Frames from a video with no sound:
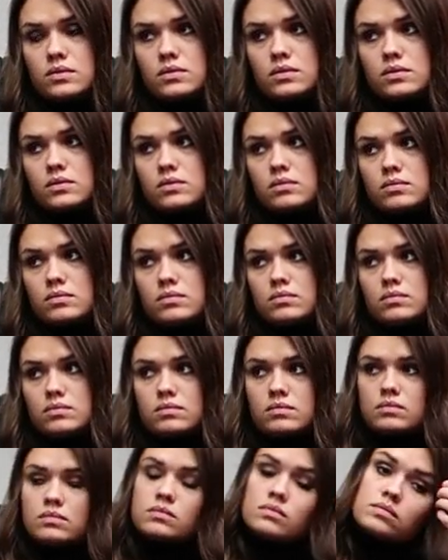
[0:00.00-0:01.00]

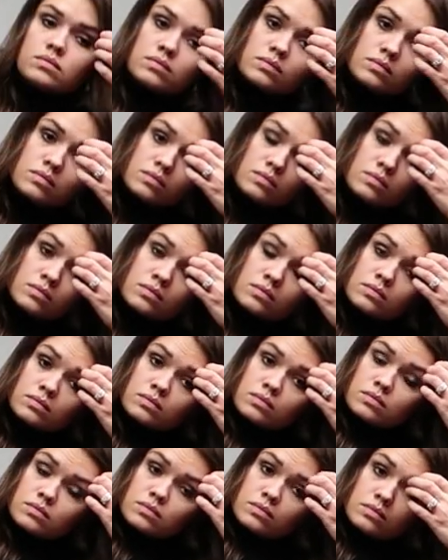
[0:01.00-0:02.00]

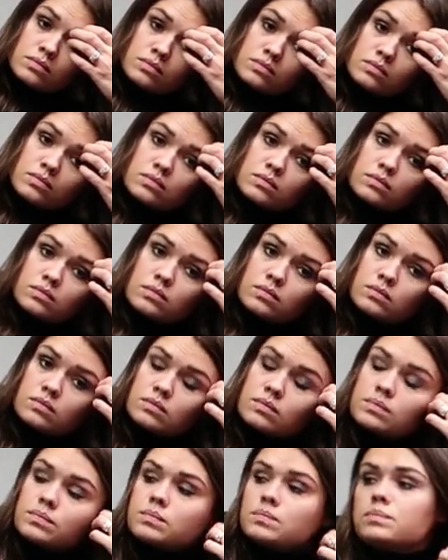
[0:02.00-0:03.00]

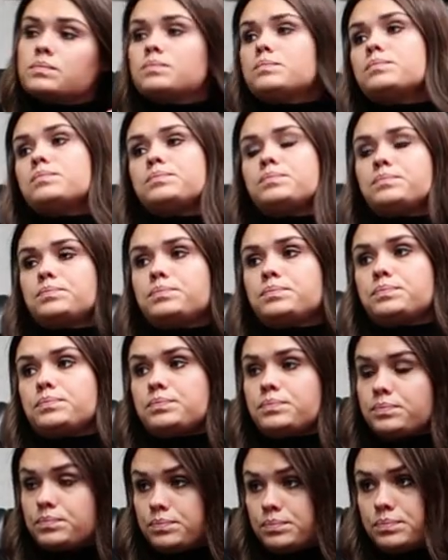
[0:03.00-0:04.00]

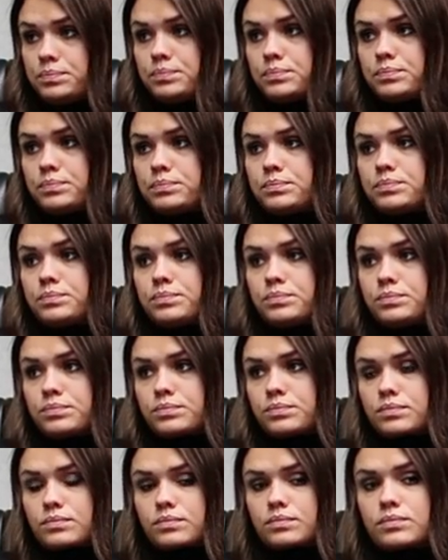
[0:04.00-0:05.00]

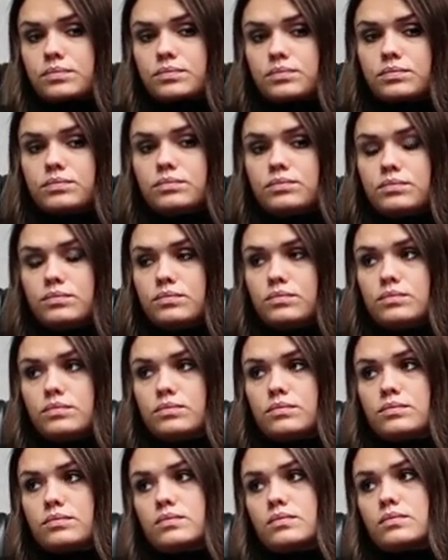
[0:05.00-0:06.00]

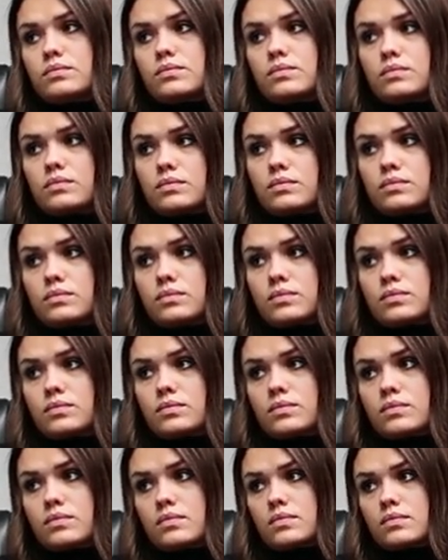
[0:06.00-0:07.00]

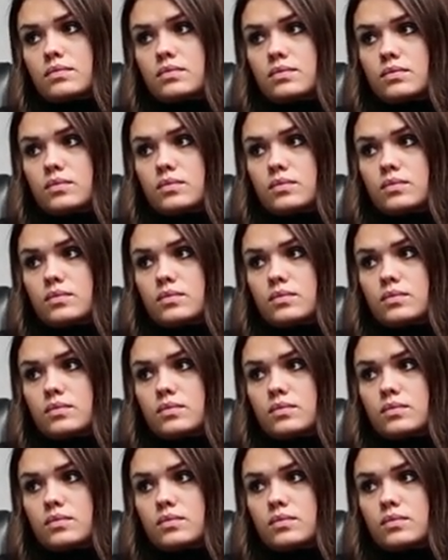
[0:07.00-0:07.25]
This person isn't speaking.